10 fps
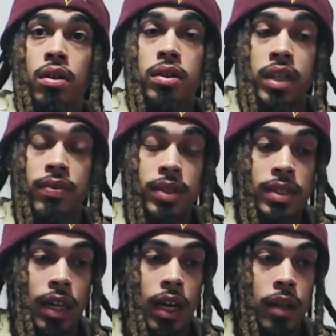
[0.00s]
Give it
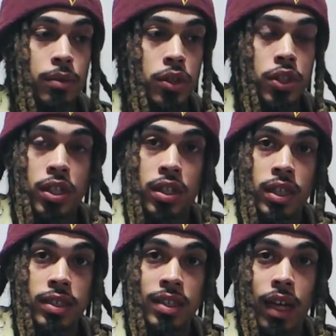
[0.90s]
time. You're gonna need
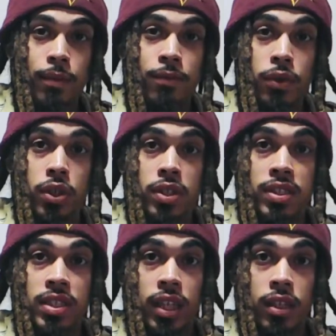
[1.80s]
time for your
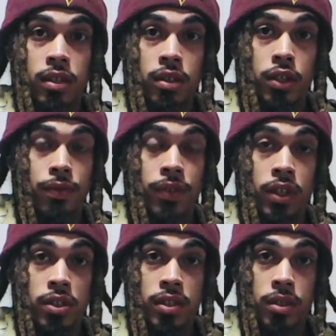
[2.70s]
skin, your
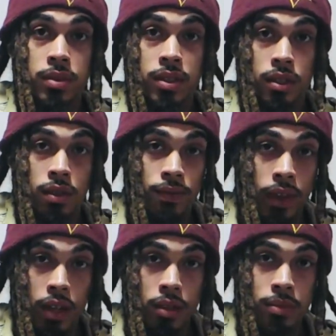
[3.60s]
fingertips, to
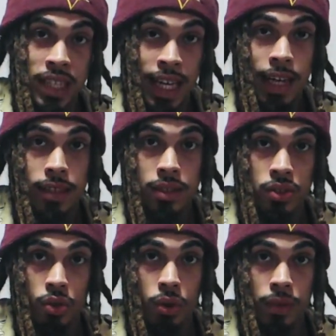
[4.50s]
develop calluses
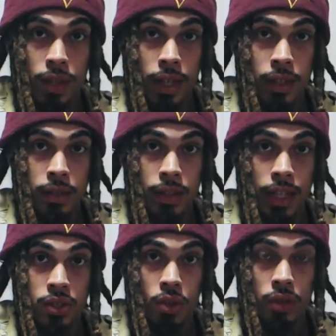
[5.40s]
over that
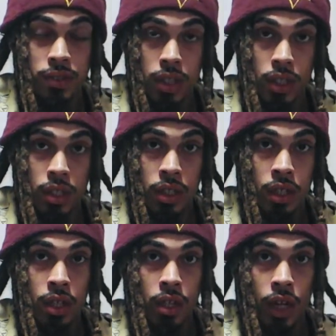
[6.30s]
soft skin.
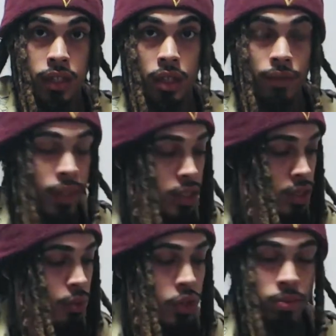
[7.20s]
And then eventually,
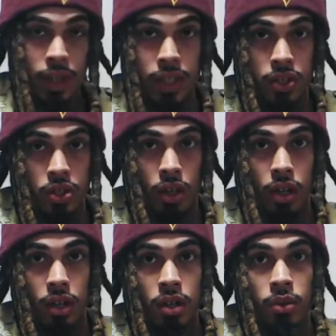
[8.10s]
when you play guitar
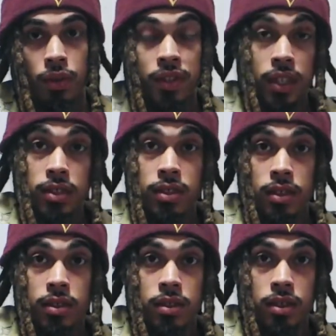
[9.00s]
with the
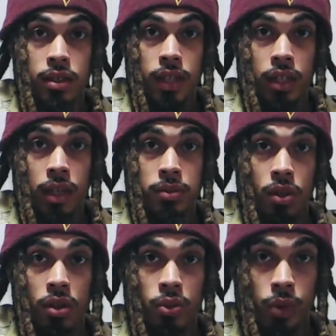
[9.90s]
consistency that comes
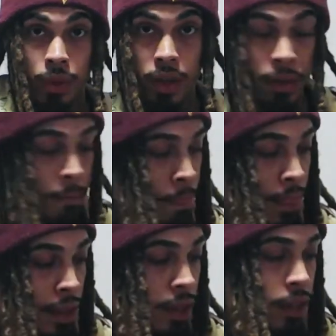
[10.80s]
along with it,
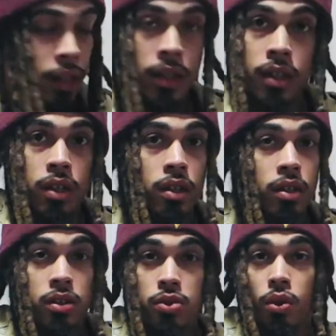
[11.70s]

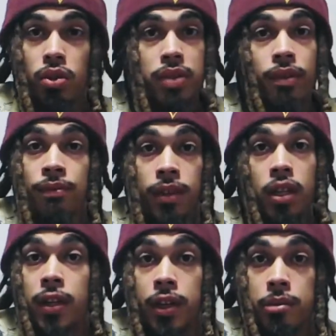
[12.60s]
you won't even feel it
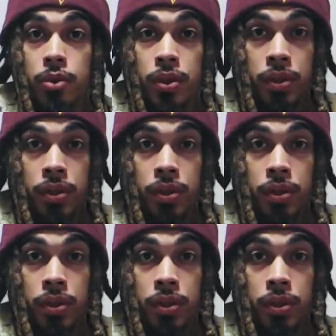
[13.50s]
anymore.